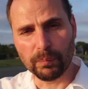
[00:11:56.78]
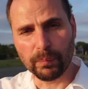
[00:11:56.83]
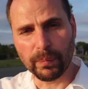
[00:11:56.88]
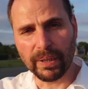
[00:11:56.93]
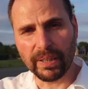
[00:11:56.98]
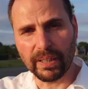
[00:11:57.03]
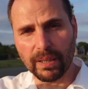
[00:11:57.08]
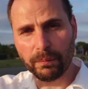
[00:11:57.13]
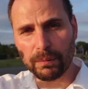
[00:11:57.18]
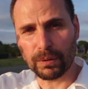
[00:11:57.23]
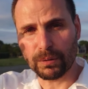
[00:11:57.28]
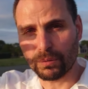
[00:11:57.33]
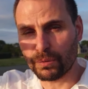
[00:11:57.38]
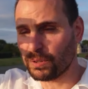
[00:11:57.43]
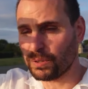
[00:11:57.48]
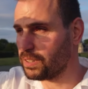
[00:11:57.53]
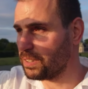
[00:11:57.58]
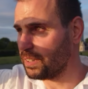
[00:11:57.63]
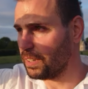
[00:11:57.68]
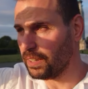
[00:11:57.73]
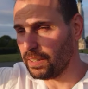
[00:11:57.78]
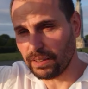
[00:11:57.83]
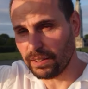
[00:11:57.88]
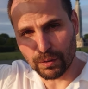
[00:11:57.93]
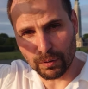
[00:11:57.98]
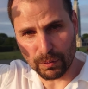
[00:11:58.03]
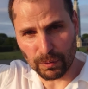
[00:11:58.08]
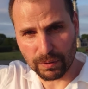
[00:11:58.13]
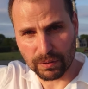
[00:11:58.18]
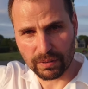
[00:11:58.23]
being able to see
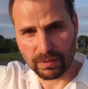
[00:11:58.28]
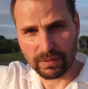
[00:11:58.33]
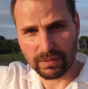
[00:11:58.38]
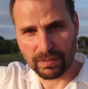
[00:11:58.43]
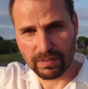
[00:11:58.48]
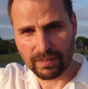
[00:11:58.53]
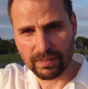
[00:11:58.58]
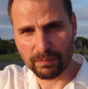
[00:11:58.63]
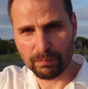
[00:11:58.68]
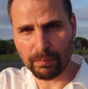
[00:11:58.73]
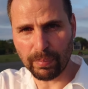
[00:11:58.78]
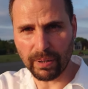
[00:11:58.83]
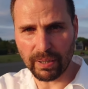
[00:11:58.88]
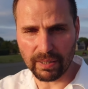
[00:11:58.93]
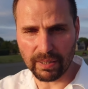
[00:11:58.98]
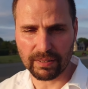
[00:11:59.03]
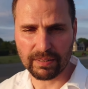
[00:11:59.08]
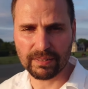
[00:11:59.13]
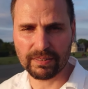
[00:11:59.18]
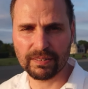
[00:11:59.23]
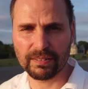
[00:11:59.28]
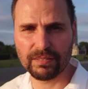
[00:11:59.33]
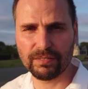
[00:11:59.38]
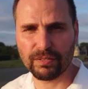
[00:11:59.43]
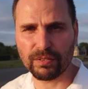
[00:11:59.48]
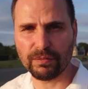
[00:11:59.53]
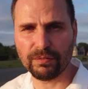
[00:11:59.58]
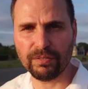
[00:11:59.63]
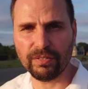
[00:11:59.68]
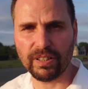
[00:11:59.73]
those parks
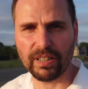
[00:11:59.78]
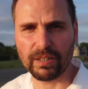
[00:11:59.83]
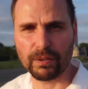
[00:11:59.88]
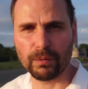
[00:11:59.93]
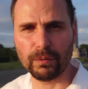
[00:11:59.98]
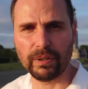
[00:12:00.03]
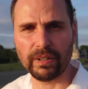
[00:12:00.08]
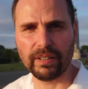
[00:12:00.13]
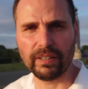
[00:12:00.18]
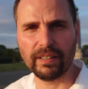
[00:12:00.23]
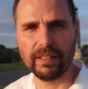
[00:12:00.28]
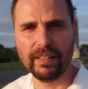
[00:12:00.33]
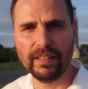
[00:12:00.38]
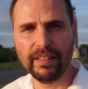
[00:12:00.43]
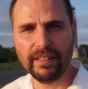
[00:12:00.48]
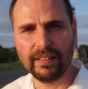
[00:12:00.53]
from far away,